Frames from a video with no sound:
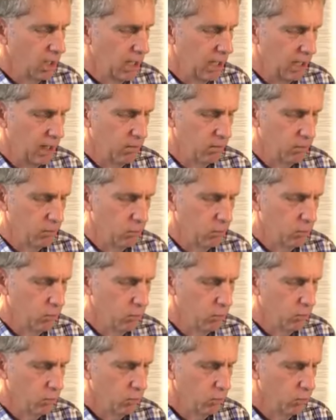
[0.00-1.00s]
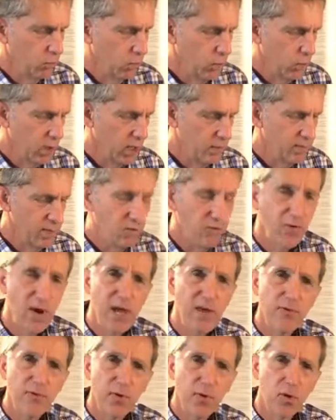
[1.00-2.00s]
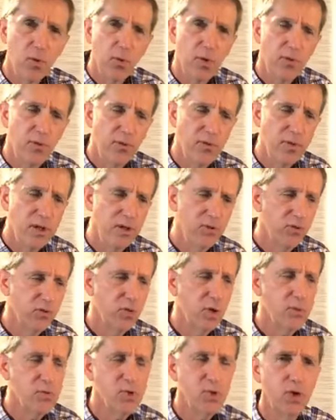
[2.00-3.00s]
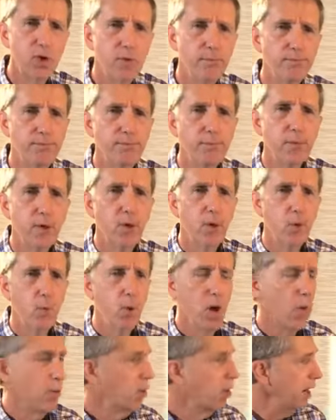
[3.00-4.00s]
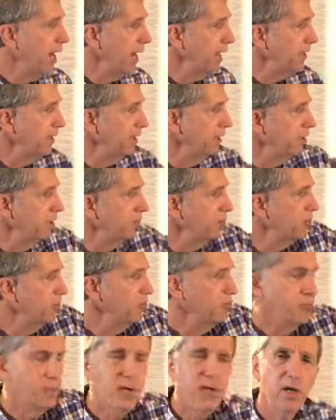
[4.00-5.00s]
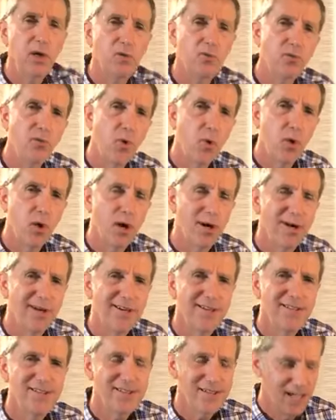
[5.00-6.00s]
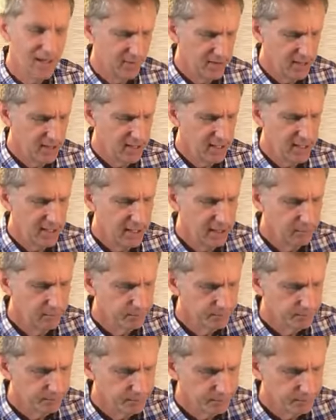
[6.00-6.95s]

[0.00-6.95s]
Um, we want to be faithful with the scripture where we're at here in 1 Peter 4 17.